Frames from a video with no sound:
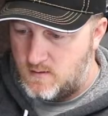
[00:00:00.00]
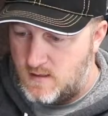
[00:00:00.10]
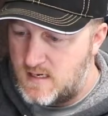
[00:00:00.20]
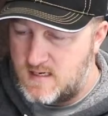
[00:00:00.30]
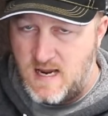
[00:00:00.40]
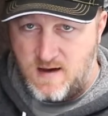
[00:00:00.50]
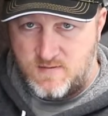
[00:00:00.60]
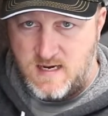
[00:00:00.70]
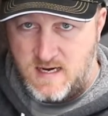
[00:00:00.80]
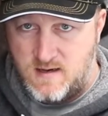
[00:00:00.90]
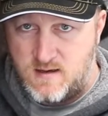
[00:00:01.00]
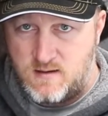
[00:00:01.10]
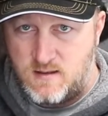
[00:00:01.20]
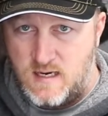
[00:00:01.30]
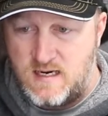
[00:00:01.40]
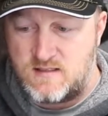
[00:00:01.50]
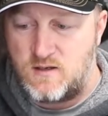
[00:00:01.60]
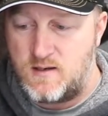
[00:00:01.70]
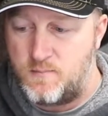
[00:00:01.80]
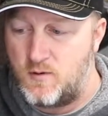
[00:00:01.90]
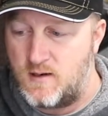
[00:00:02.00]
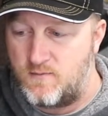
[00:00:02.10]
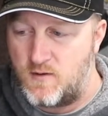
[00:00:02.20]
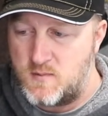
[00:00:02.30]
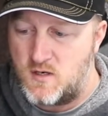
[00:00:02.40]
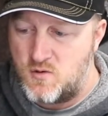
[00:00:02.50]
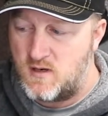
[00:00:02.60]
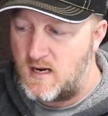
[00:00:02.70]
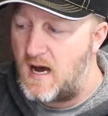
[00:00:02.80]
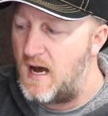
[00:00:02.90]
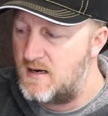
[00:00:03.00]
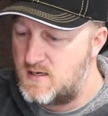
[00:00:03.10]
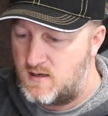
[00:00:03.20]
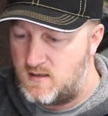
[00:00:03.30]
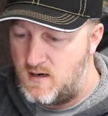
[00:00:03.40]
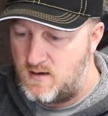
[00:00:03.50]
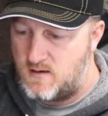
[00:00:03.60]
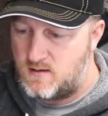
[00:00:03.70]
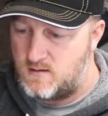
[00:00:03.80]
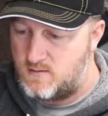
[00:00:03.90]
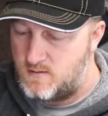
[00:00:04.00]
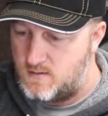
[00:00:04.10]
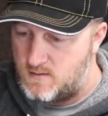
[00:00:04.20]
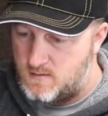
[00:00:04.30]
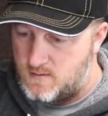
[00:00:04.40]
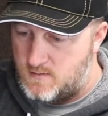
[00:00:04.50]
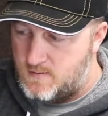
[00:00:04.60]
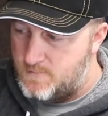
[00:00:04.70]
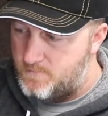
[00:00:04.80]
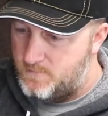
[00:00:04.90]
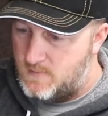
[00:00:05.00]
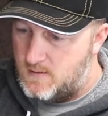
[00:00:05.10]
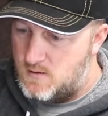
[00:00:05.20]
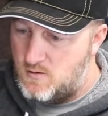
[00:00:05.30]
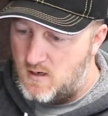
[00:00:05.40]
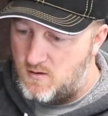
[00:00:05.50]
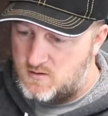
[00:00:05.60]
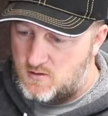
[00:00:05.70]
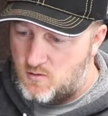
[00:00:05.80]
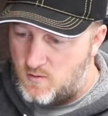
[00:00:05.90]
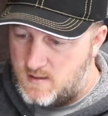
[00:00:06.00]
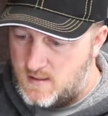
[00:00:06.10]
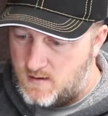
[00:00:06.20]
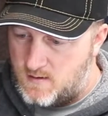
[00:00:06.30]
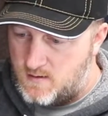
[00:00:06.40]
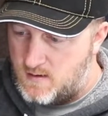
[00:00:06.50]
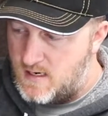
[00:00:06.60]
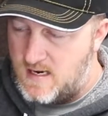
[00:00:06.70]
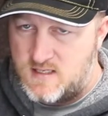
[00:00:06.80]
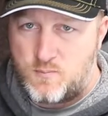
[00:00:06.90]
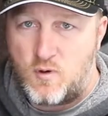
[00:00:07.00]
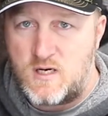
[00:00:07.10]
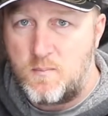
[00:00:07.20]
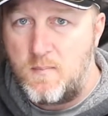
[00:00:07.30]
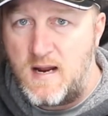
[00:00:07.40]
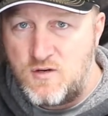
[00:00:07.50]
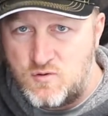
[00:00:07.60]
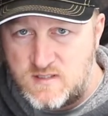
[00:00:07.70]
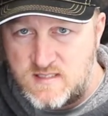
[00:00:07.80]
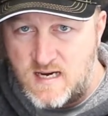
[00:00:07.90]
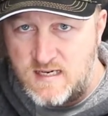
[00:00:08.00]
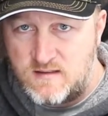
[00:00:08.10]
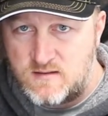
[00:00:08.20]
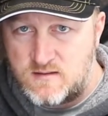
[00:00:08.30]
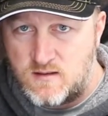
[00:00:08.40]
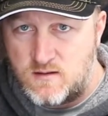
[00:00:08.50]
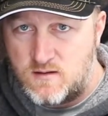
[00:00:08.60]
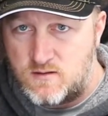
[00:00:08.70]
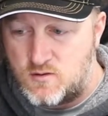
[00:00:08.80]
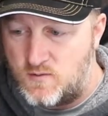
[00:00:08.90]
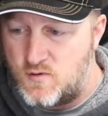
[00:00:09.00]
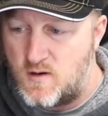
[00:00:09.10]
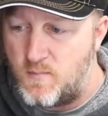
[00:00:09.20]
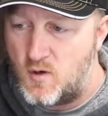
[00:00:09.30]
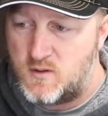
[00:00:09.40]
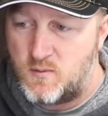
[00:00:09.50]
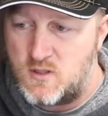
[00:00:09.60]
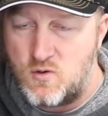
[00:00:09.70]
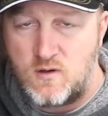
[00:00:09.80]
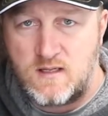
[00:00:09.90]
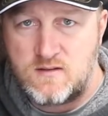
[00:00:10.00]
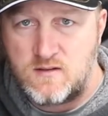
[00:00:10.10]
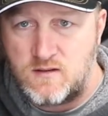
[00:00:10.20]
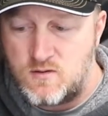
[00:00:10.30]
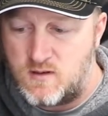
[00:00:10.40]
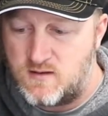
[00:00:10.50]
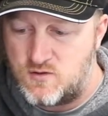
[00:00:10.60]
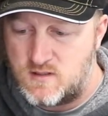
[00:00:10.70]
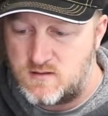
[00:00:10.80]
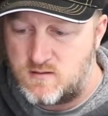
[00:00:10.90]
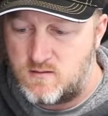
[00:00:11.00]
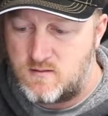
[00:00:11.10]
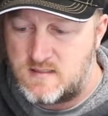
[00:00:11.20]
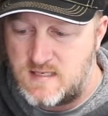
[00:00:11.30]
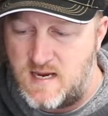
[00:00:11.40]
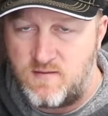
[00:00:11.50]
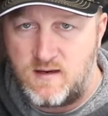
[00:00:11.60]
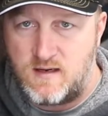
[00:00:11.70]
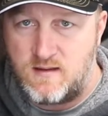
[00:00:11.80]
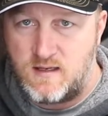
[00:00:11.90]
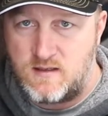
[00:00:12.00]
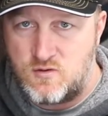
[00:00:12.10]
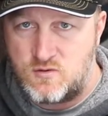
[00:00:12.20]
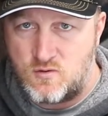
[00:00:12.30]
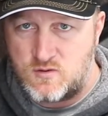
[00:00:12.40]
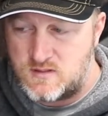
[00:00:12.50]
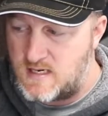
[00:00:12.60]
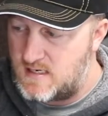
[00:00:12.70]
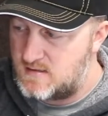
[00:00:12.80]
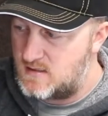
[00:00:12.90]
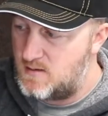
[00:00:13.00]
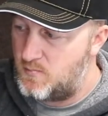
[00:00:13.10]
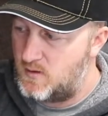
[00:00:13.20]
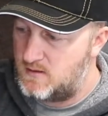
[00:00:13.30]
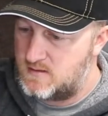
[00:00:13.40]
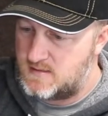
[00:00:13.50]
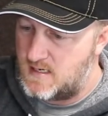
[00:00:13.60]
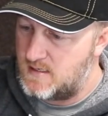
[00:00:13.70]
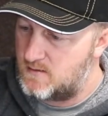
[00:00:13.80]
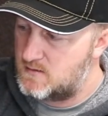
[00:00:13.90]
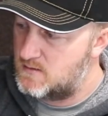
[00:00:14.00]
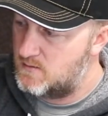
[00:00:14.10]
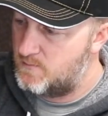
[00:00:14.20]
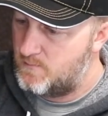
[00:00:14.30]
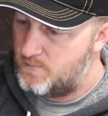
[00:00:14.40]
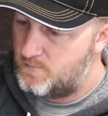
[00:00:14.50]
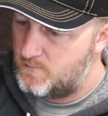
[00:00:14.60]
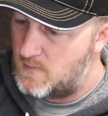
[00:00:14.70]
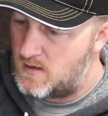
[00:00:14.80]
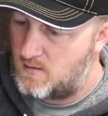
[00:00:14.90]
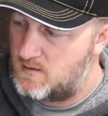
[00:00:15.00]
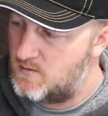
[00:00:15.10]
hit nav data, and it's going to put it from your unit onto your card. You can also go in here and export your menu settings. So if you have multiple units, you can just save it and then use those settings and import the settings on all the